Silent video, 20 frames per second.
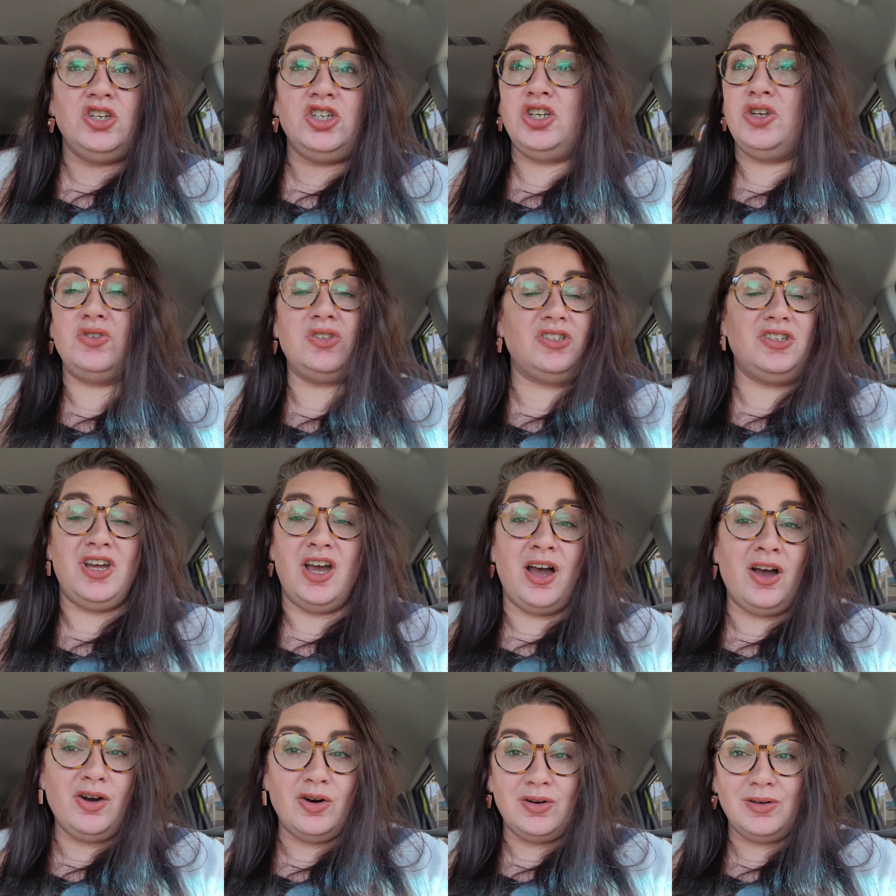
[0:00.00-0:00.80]
She goes,
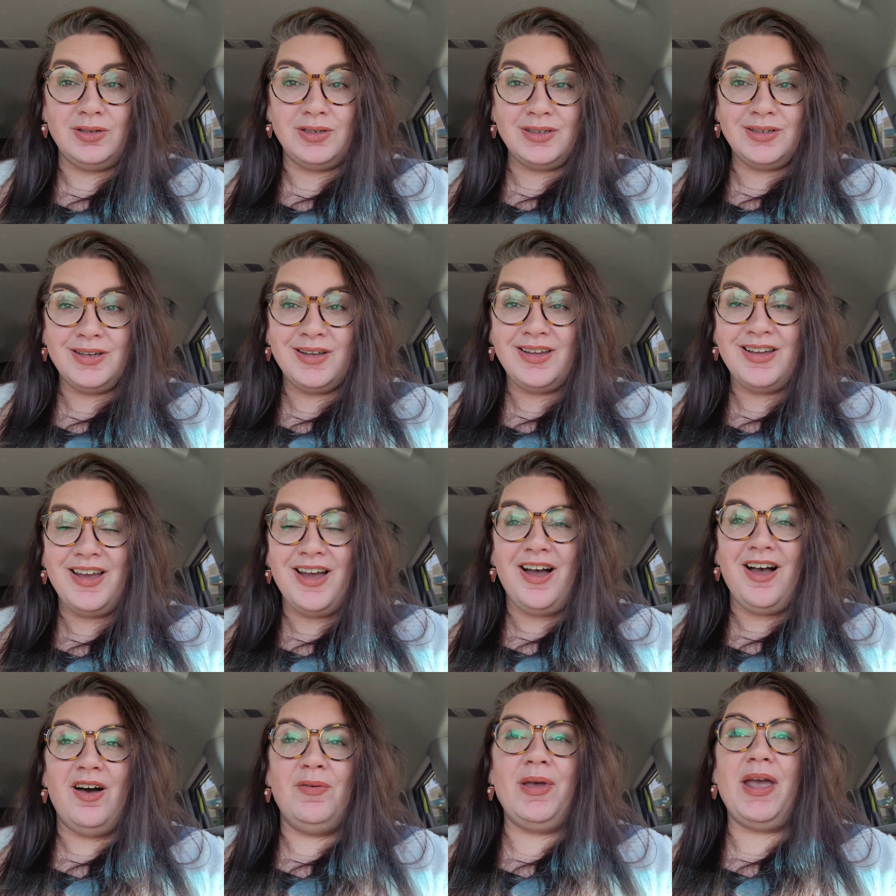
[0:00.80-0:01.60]
no.
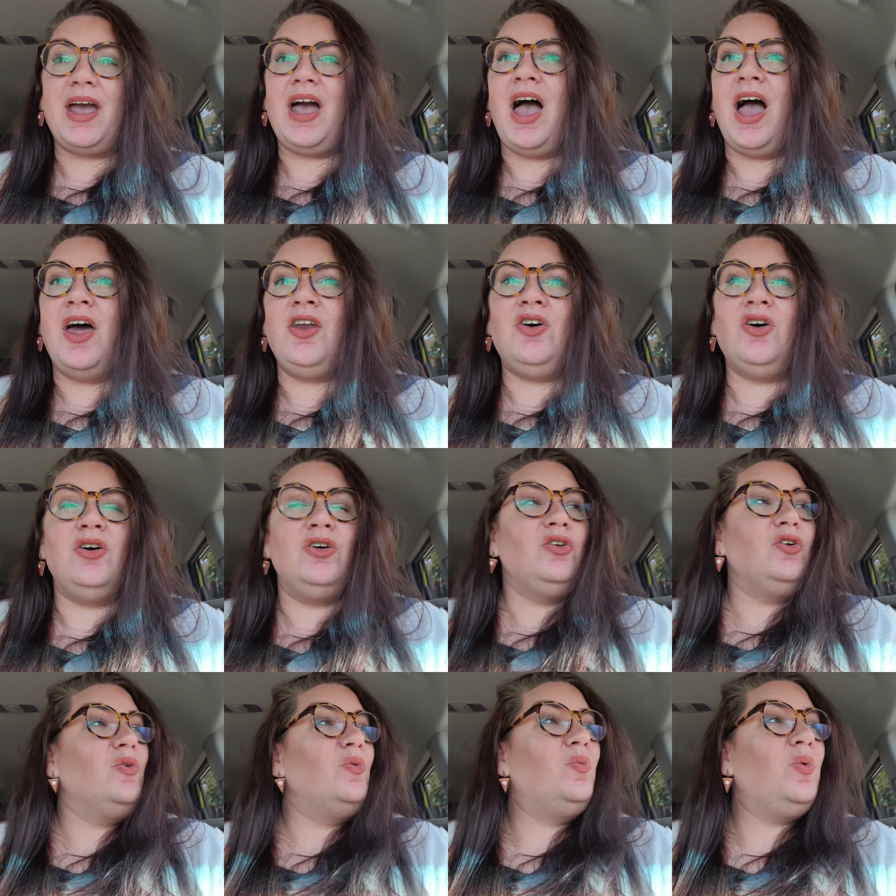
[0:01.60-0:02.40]
I'm like, I
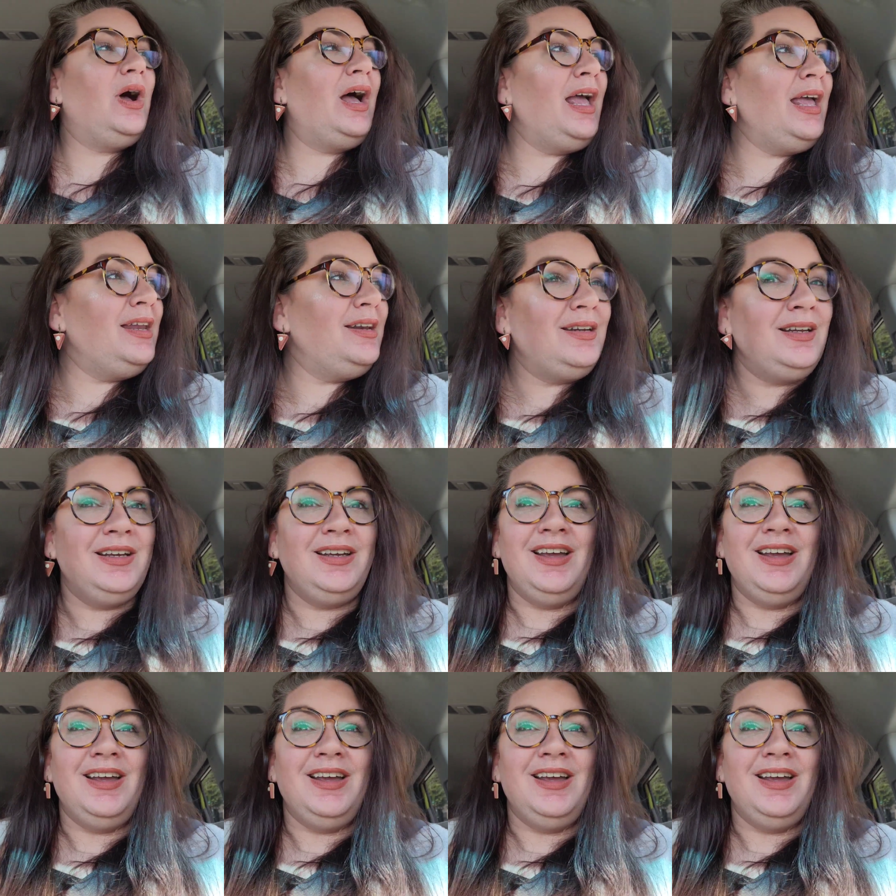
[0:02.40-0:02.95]
don't, what?